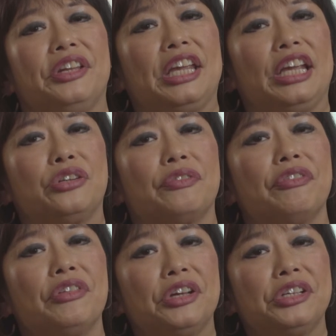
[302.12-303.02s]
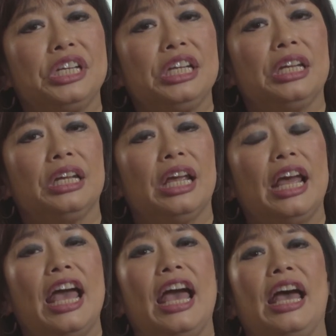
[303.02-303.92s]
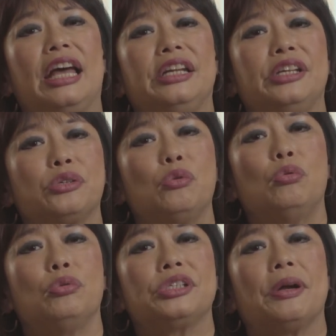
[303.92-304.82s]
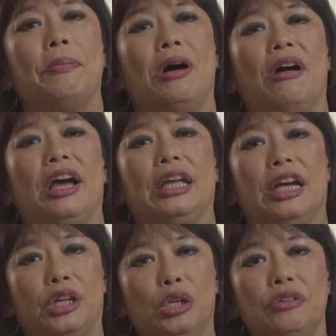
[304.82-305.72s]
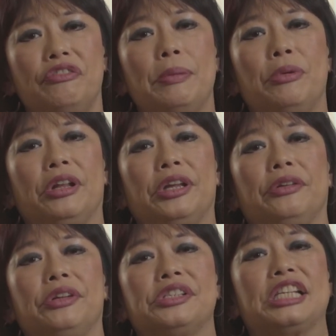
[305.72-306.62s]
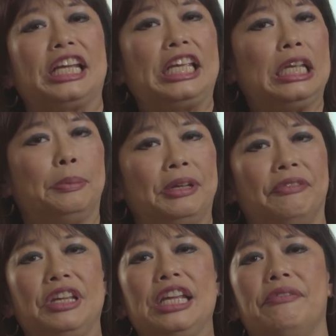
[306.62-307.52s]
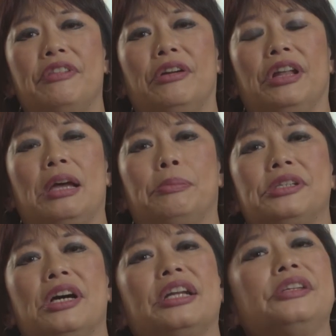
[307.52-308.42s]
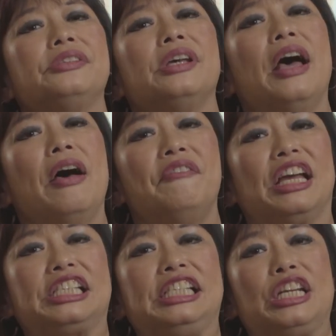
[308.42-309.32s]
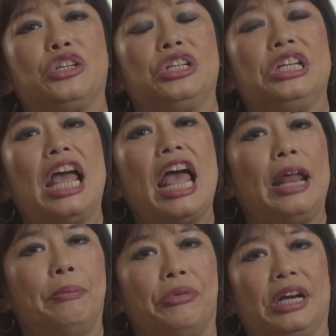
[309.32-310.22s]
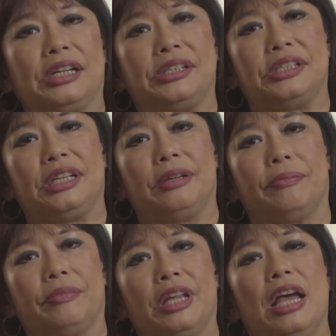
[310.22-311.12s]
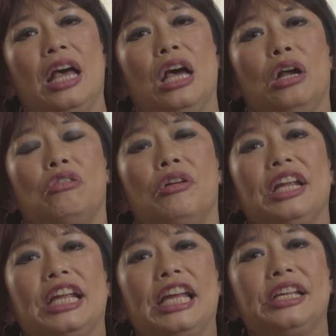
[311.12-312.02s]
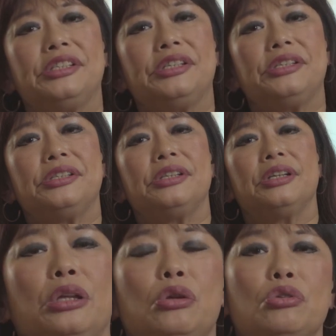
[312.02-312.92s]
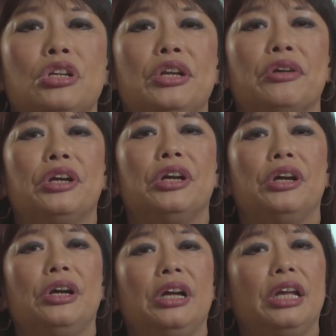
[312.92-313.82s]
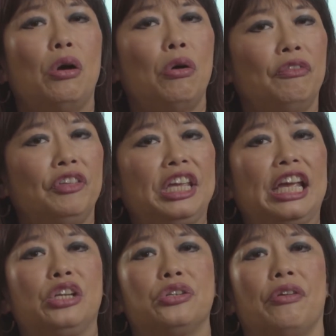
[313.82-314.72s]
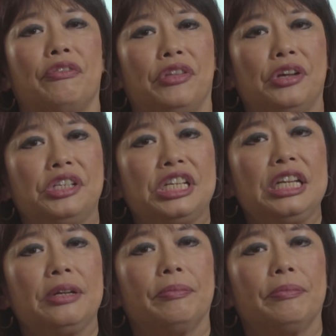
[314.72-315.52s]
the age of 30 and is caused by acute febrile illness like EBV and viral hepatitis, vaccination, and pregnancy. Chronic cases usually occur over the age of 30